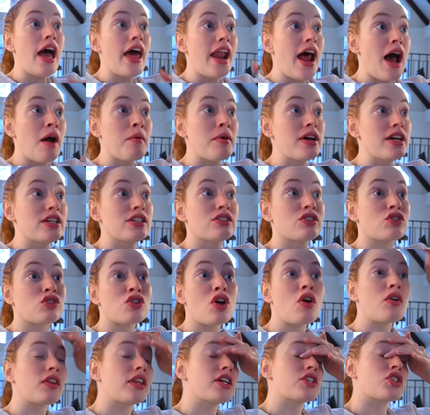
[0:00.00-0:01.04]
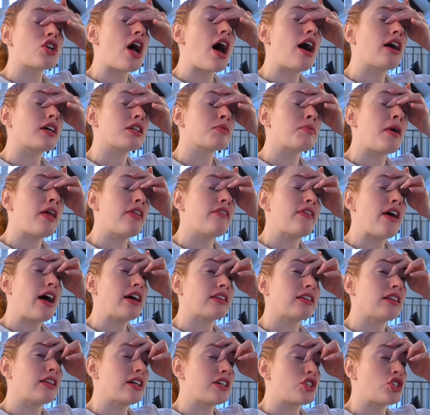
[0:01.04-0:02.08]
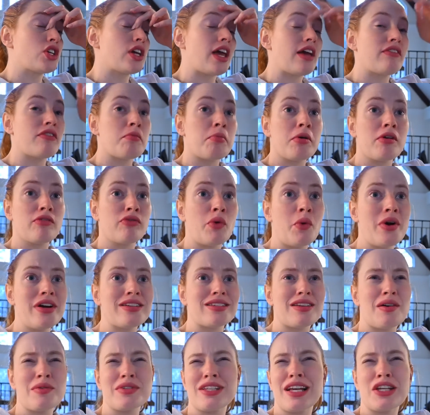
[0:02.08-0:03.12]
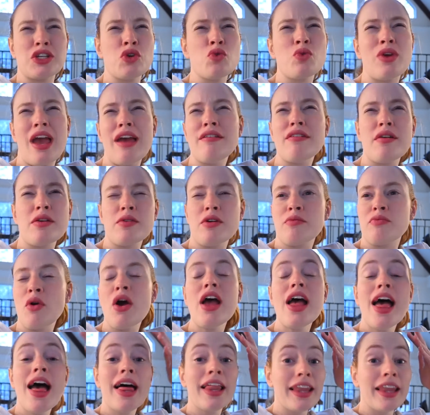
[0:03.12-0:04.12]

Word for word: And I was totally shocked by the fact that like she gave up her voice. I was like, you gave up your voice.